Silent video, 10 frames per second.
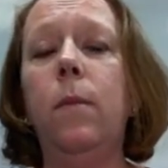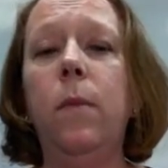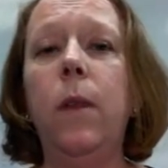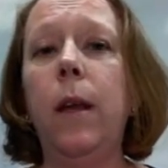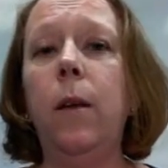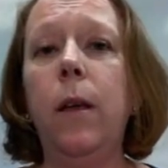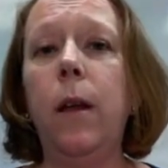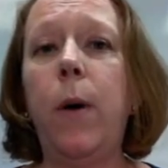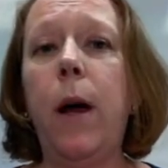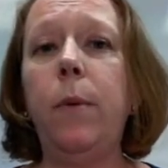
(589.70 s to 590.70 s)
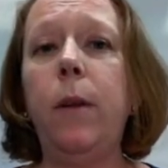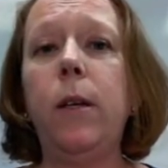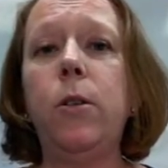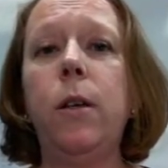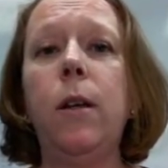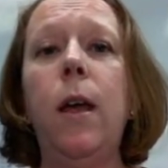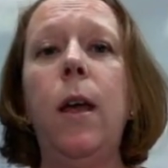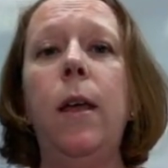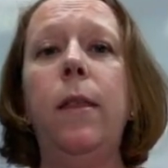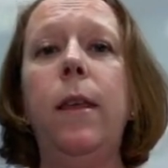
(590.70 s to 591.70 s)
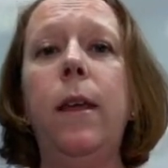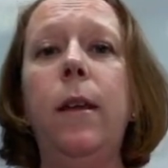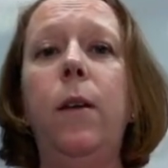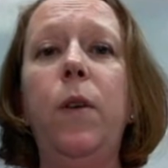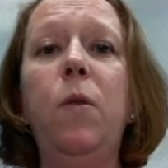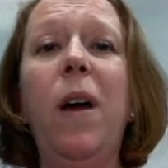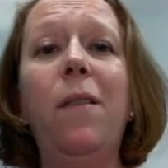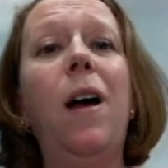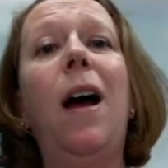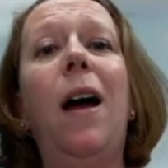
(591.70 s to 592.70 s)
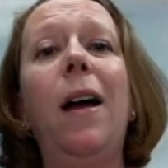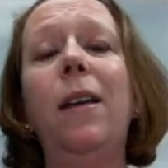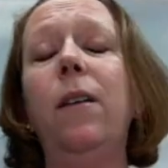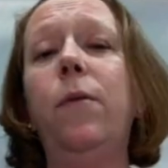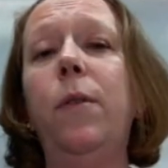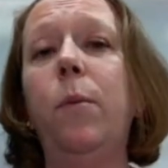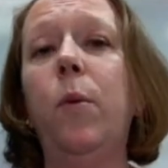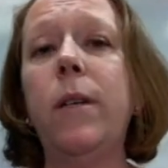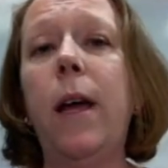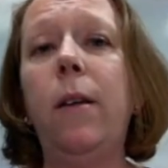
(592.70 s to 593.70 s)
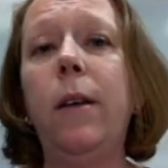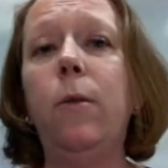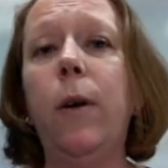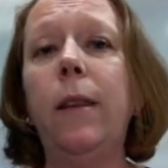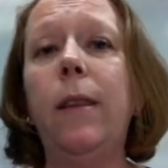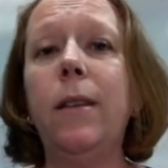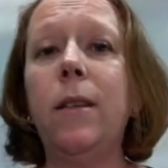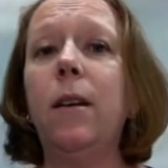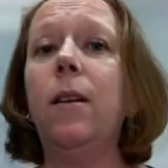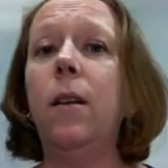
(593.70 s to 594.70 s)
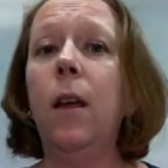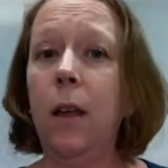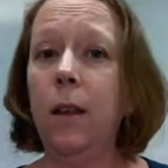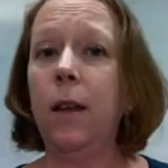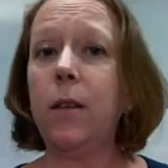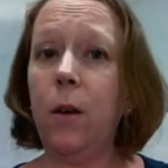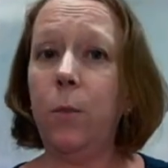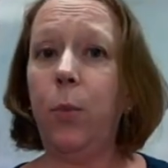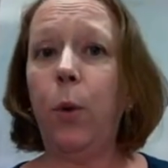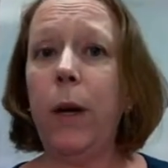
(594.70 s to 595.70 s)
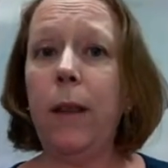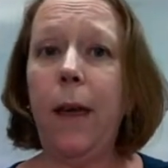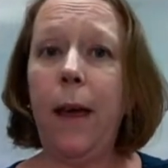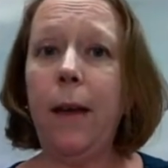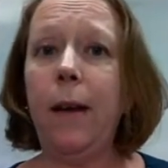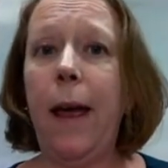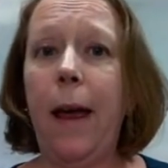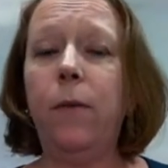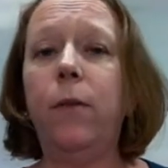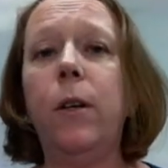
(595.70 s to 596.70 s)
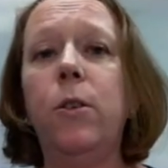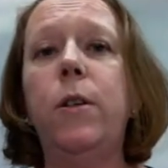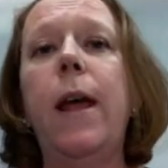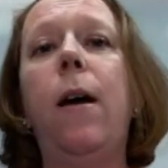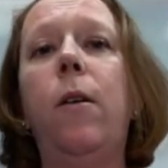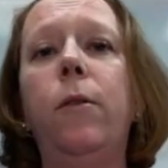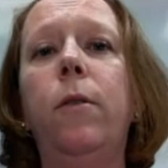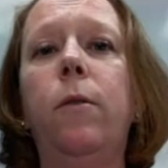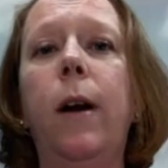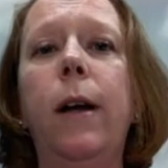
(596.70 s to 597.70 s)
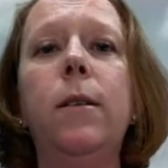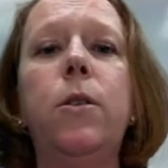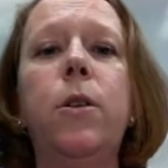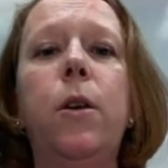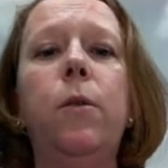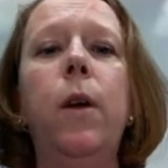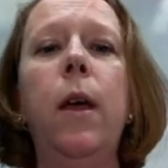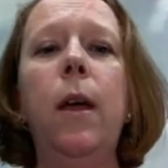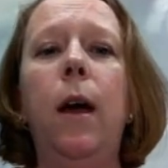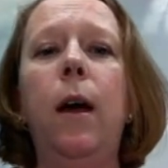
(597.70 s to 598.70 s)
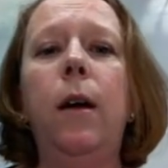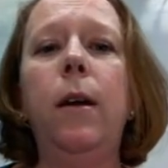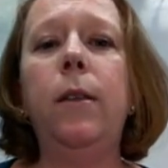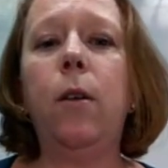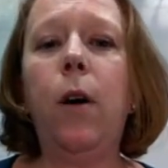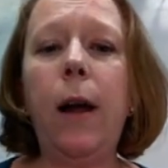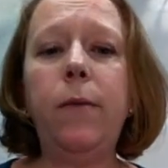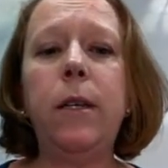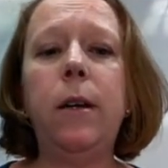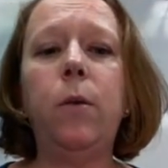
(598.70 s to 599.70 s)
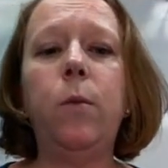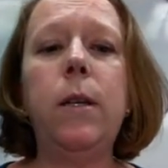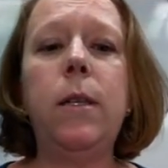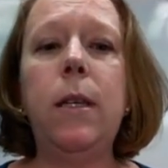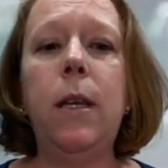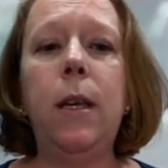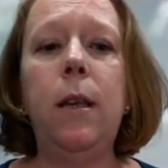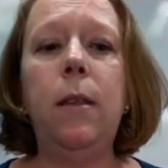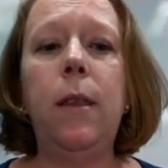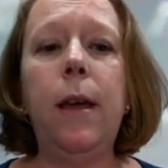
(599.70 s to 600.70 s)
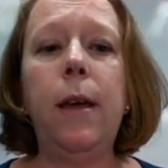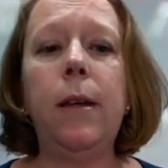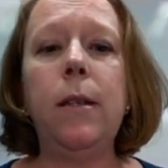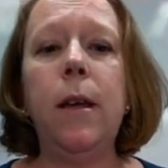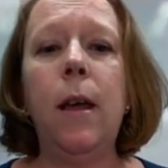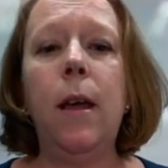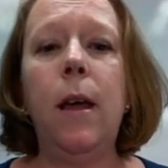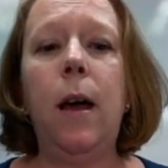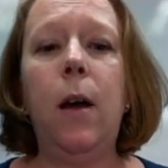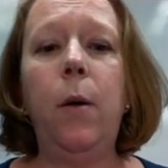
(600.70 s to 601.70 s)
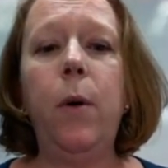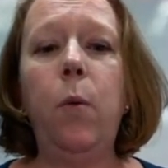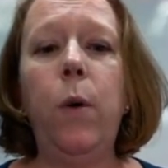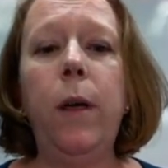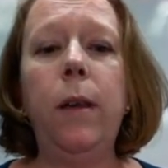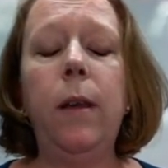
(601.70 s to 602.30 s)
a population, then if you have a high infant mortality rate, that's gonna bring that average down, right? So in the graphs here, we see that When